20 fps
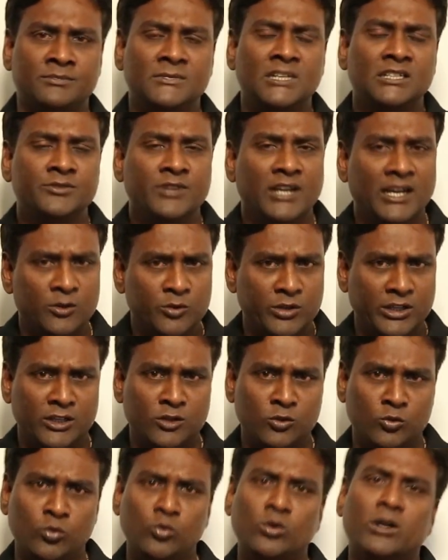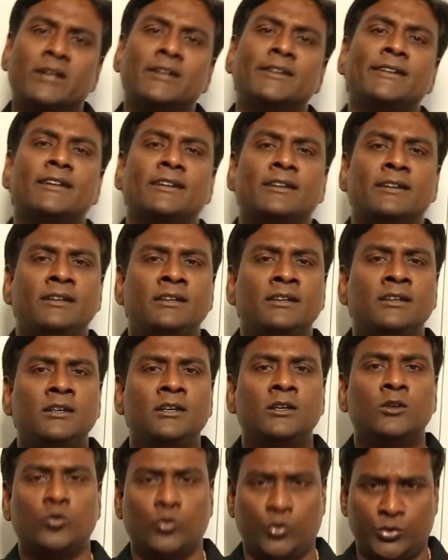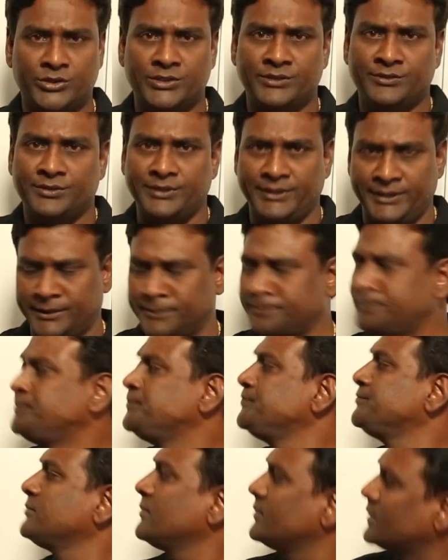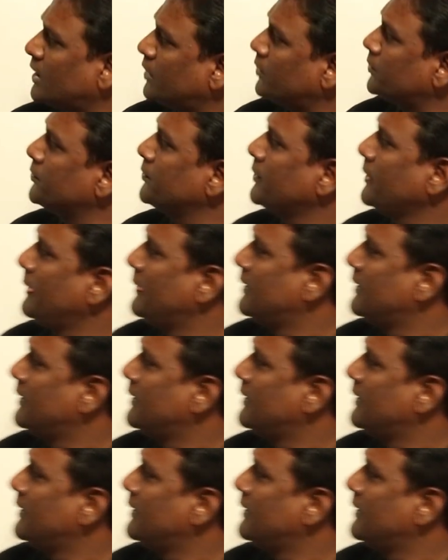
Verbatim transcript: That's why I have taken two contradictory questions here. Now,